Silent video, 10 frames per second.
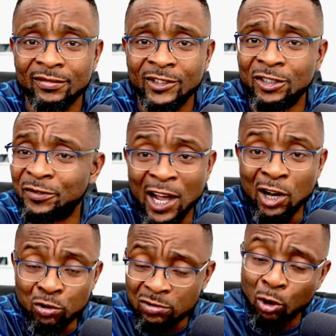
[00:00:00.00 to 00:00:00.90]
if I
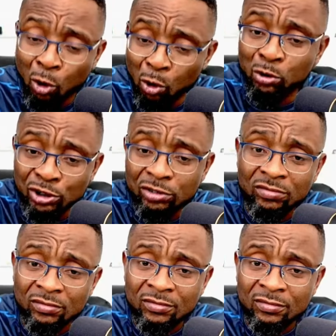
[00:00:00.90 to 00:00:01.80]
look old,
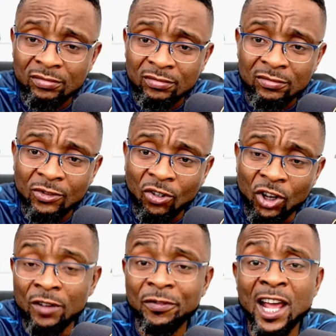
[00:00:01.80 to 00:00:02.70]

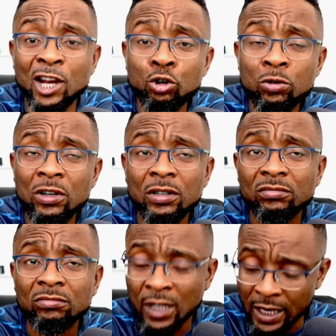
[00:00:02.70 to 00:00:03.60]
if I look
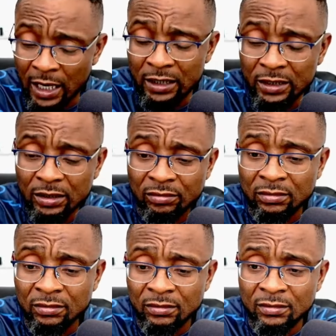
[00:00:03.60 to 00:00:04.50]
tired,
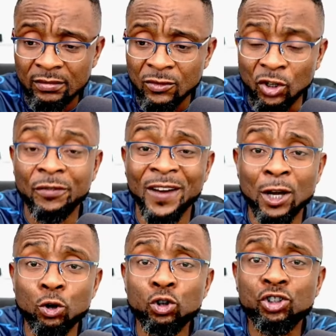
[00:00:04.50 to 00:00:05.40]
if I
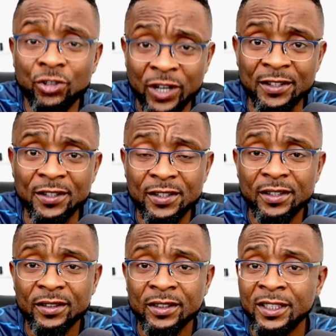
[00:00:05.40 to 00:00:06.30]
look stressed,
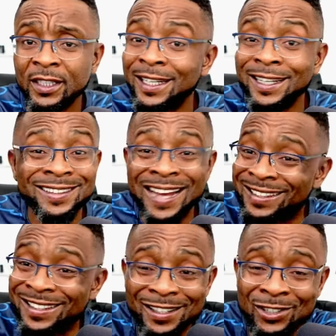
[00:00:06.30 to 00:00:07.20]

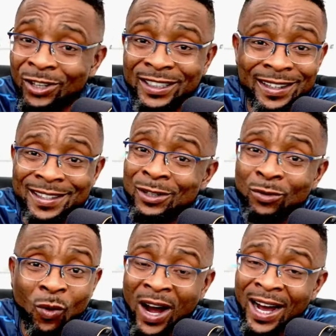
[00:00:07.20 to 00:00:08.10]
that is not the reason
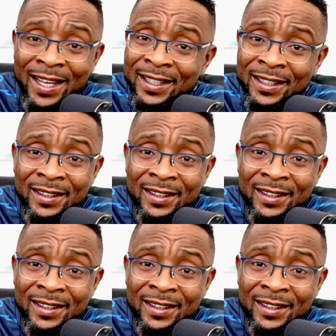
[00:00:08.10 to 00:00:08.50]
why